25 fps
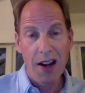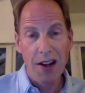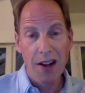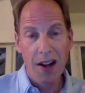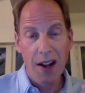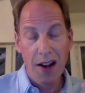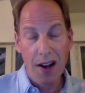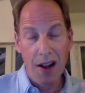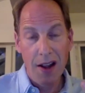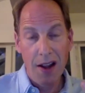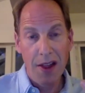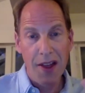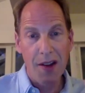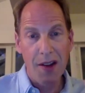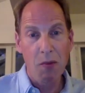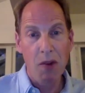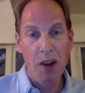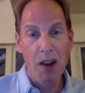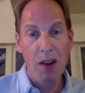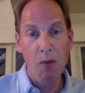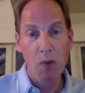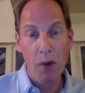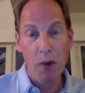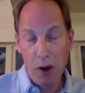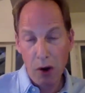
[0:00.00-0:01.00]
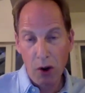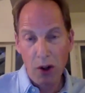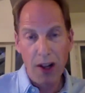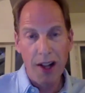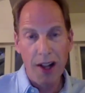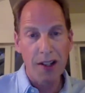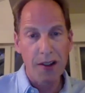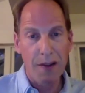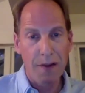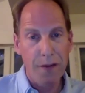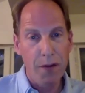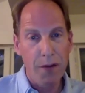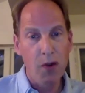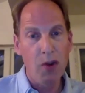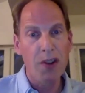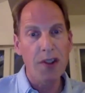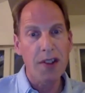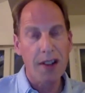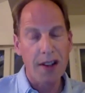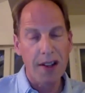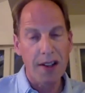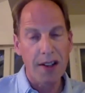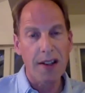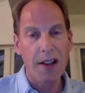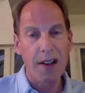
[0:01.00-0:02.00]
And yet I think we all had to
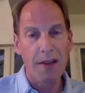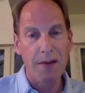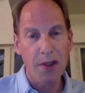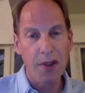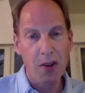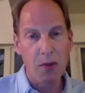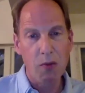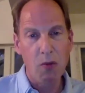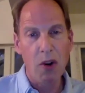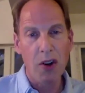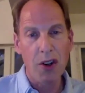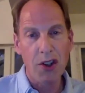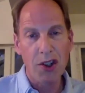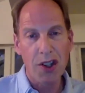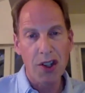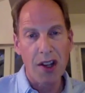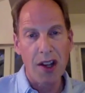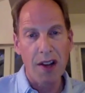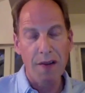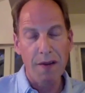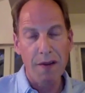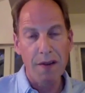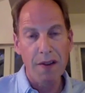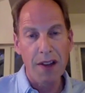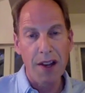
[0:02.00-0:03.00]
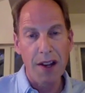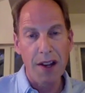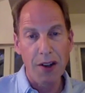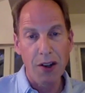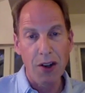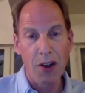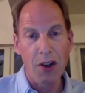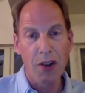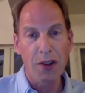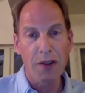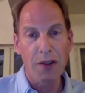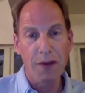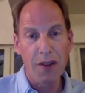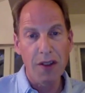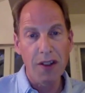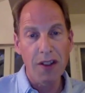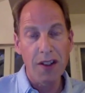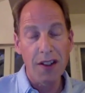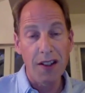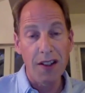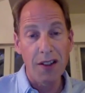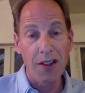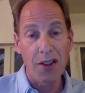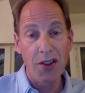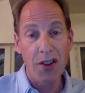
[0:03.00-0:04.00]
force ourselves to watch that news
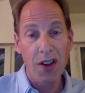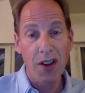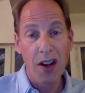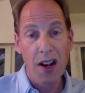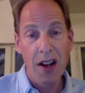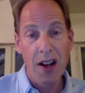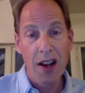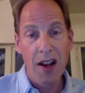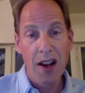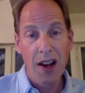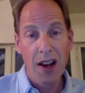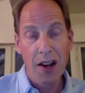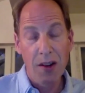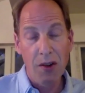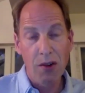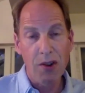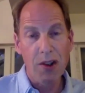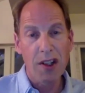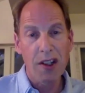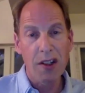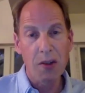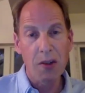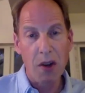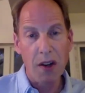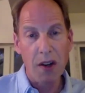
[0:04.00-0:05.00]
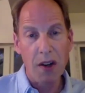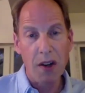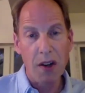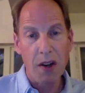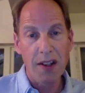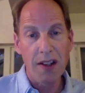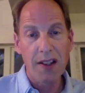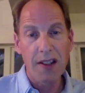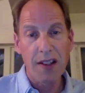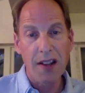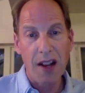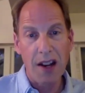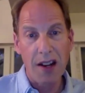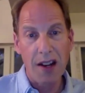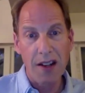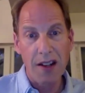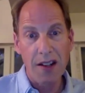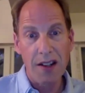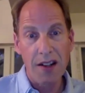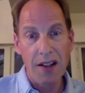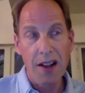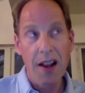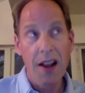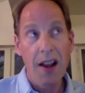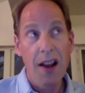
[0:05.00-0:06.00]
footage in order to
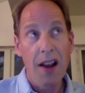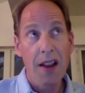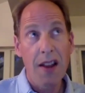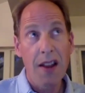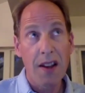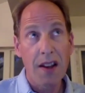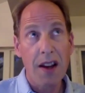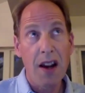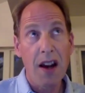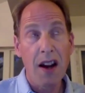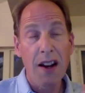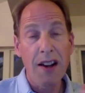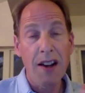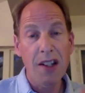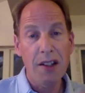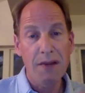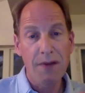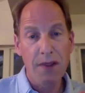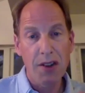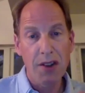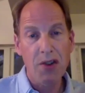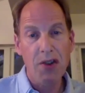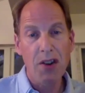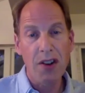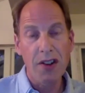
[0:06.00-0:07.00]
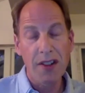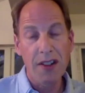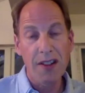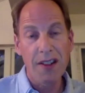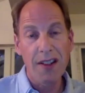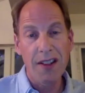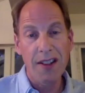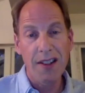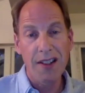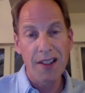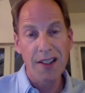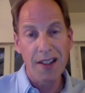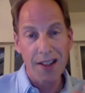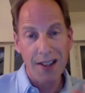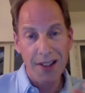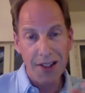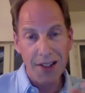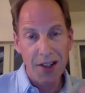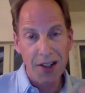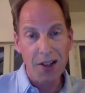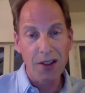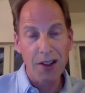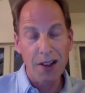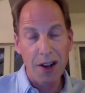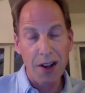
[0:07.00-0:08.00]
understand the kinds of atrocities that are
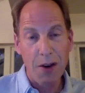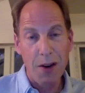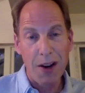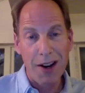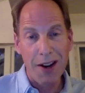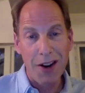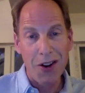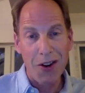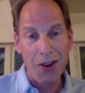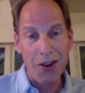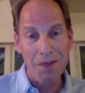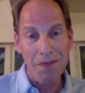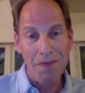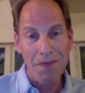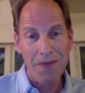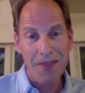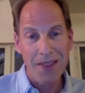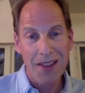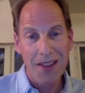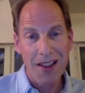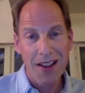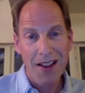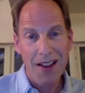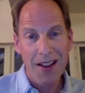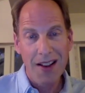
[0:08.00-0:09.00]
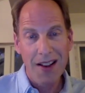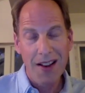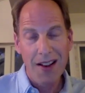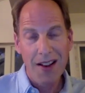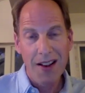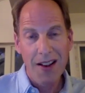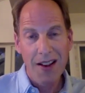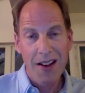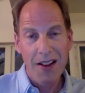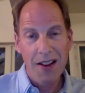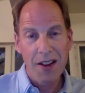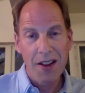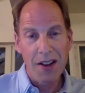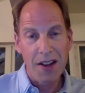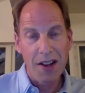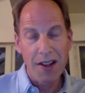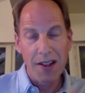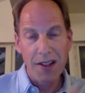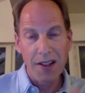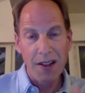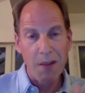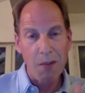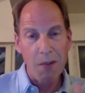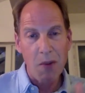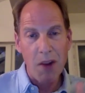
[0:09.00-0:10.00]
still going on, that
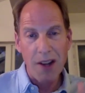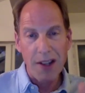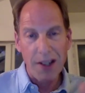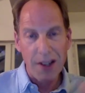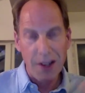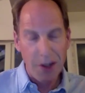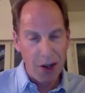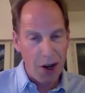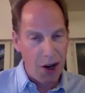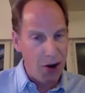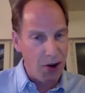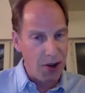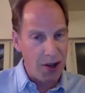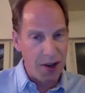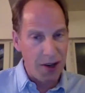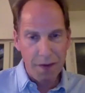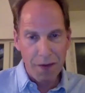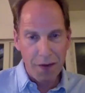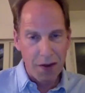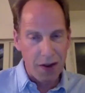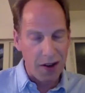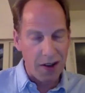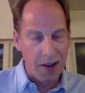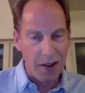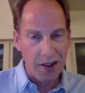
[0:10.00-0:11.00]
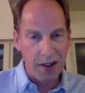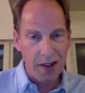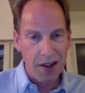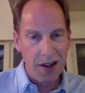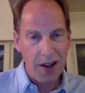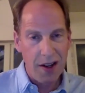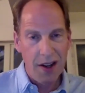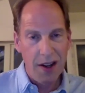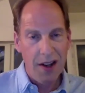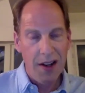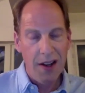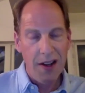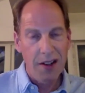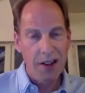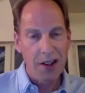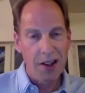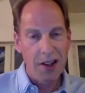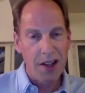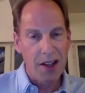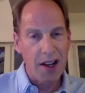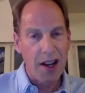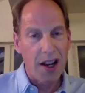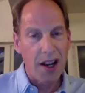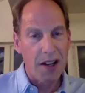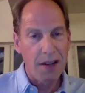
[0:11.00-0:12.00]
in some ways are no different to
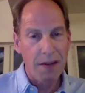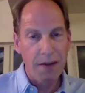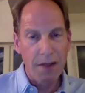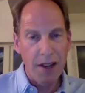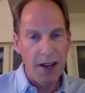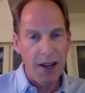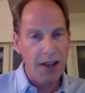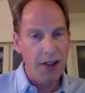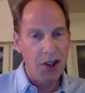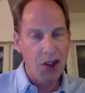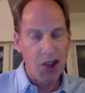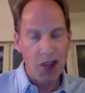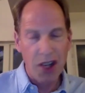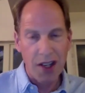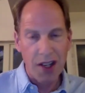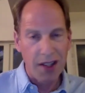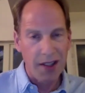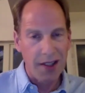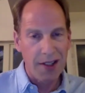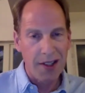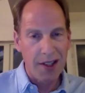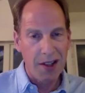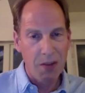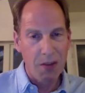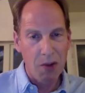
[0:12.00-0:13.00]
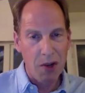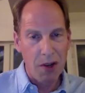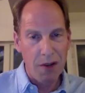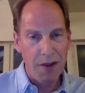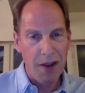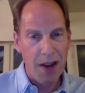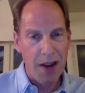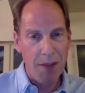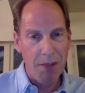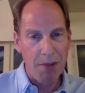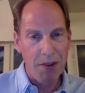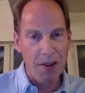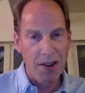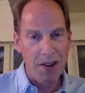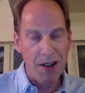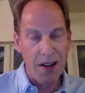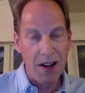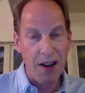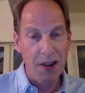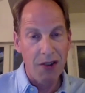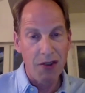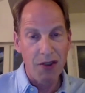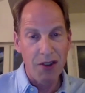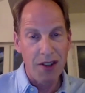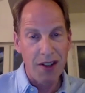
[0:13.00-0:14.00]
the kind of lynchings that would have happened
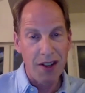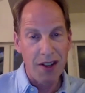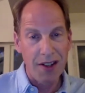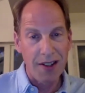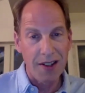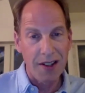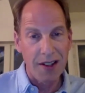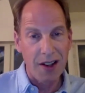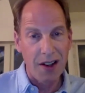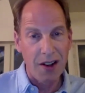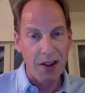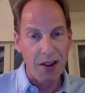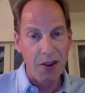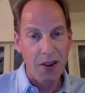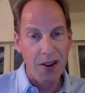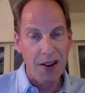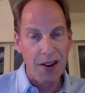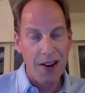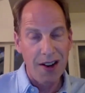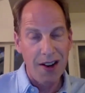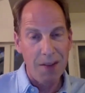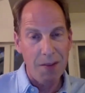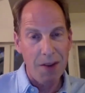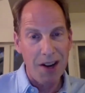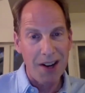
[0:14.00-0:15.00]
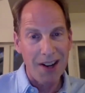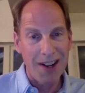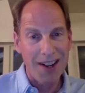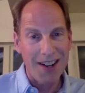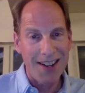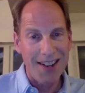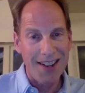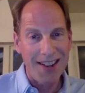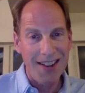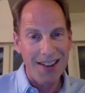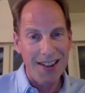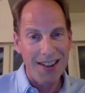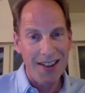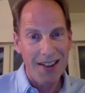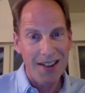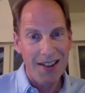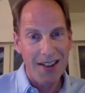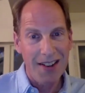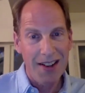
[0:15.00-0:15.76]
100 years ago in America,